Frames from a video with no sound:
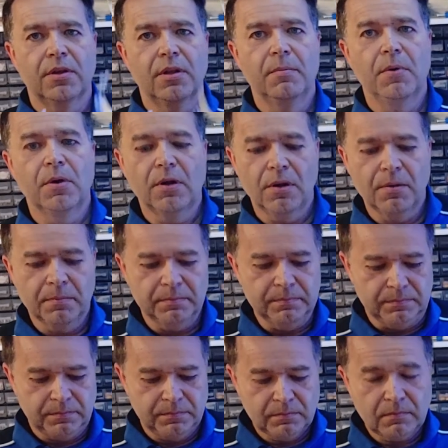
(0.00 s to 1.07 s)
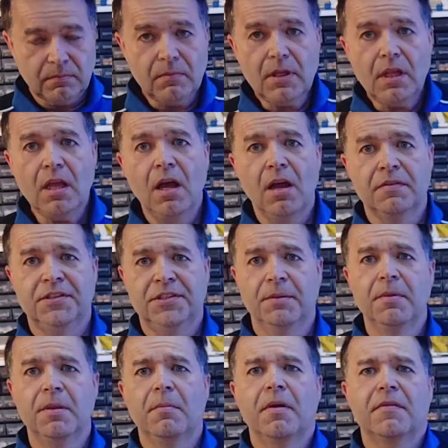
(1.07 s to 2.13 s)
the model. Some of
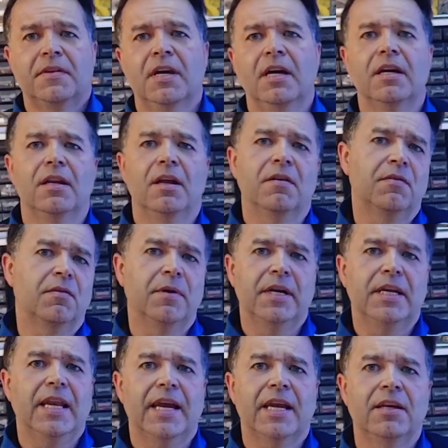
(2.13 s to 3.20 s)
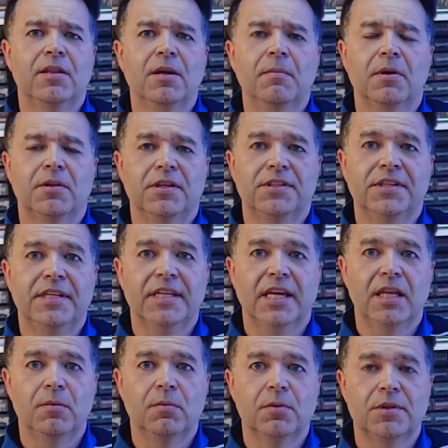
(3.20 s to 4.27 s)
them I've cut, I've already lacquered them, I just need to get
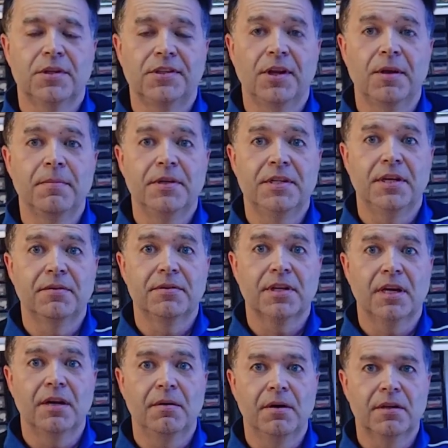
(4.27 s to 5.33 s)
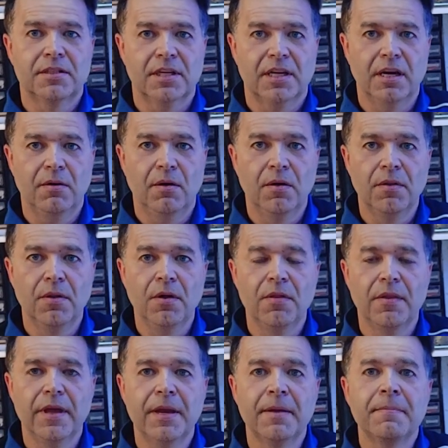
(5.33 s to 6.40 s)
the water slide material to go on
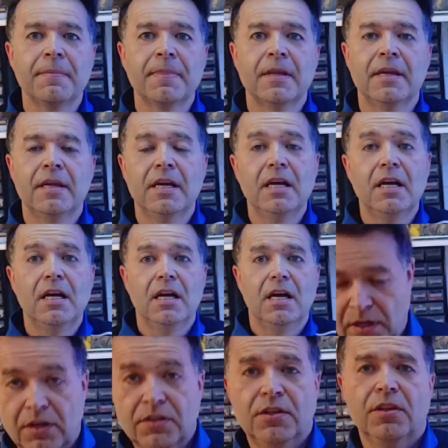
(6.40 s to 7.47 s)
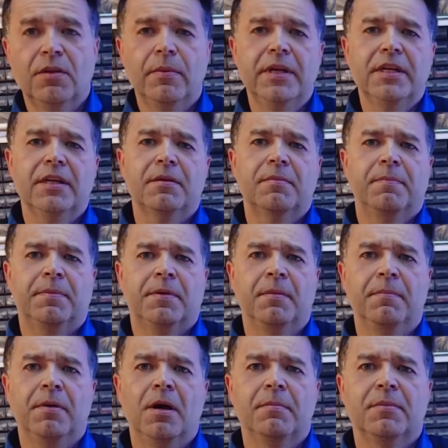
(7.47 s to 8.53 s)
there. I took the window
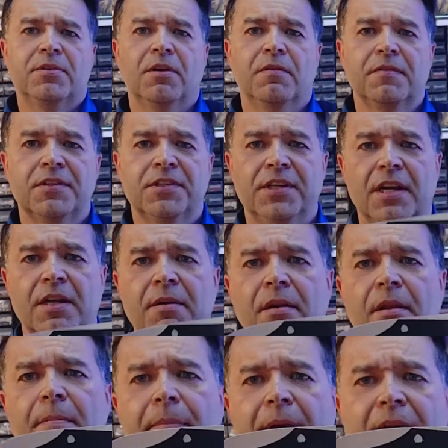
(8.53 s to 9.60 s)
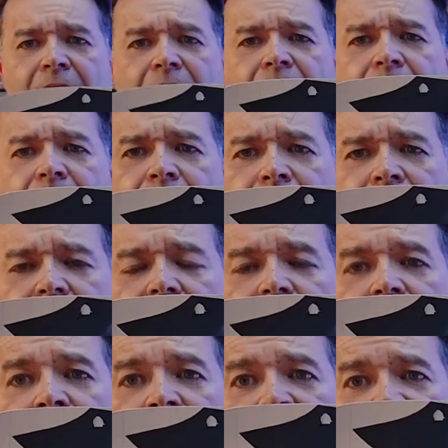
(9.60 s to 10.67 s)
compartments off and stuck them to the backing panel
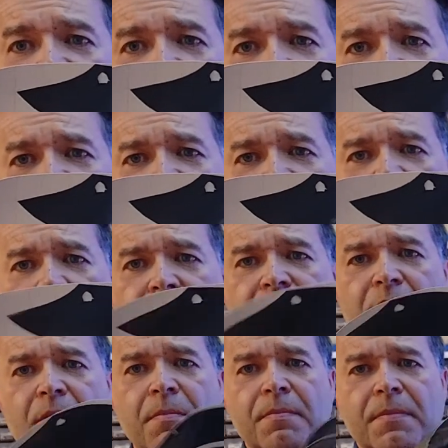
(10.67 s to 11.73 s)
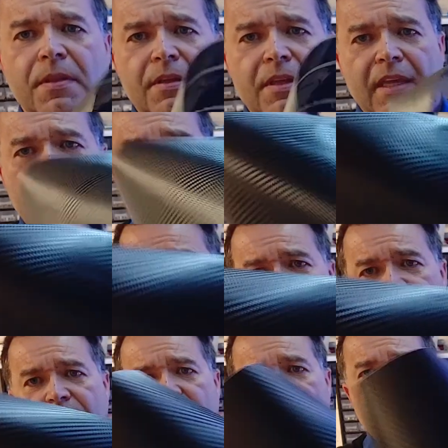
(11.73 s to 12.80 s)
of this carbon fibre film. You can get this
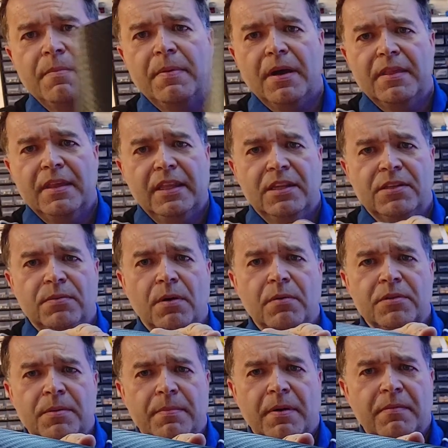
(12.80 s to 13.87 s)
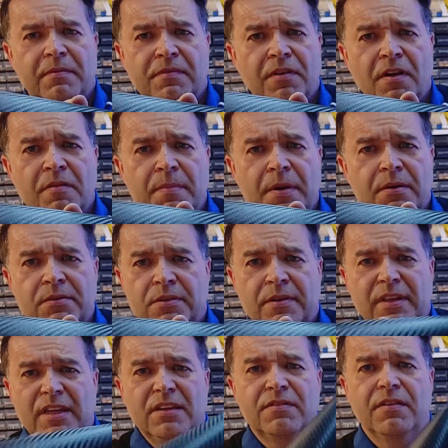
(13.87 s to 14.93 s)
on eBay. I think this roll was about £5, I
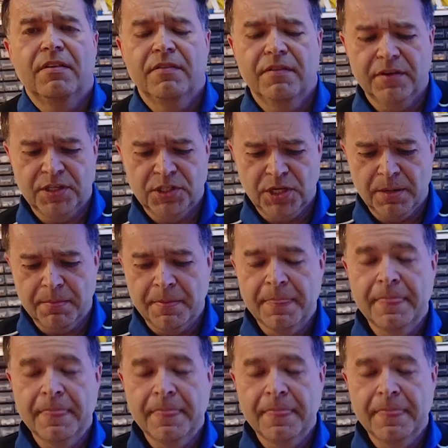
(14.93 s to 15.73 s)
think. It's very, very cheap.